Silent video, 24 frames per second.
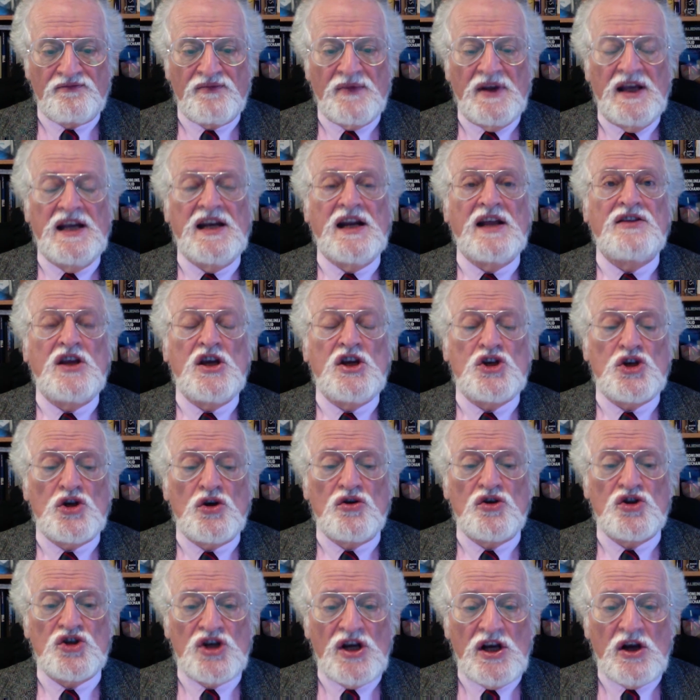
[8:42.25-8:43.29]
In addition,
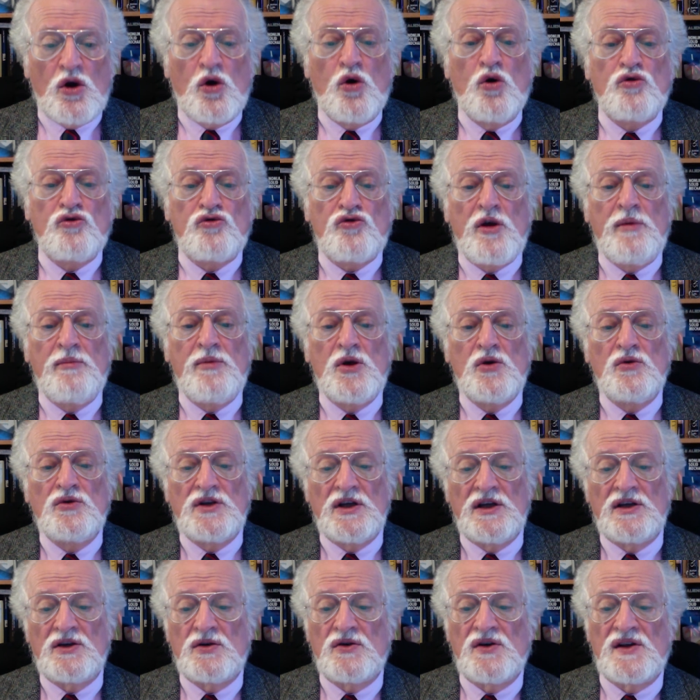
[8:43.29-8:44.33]
she
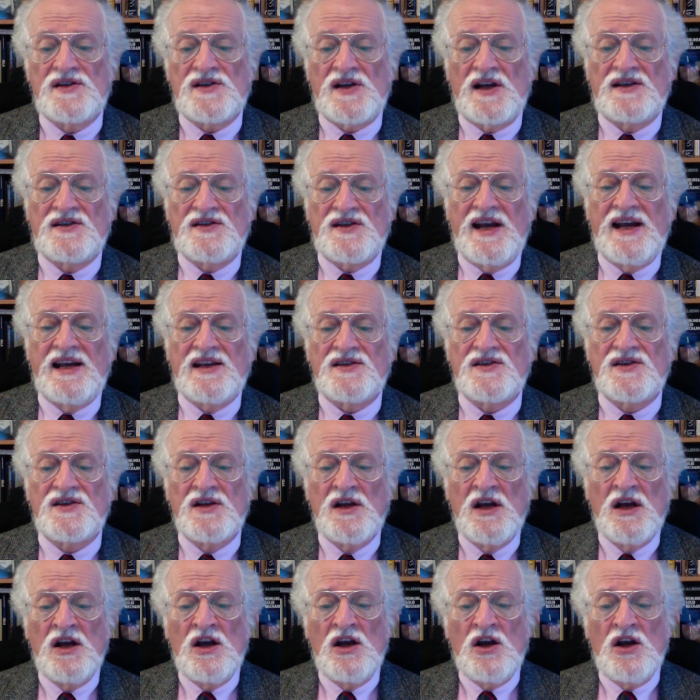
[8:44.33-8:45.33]
contributed to the success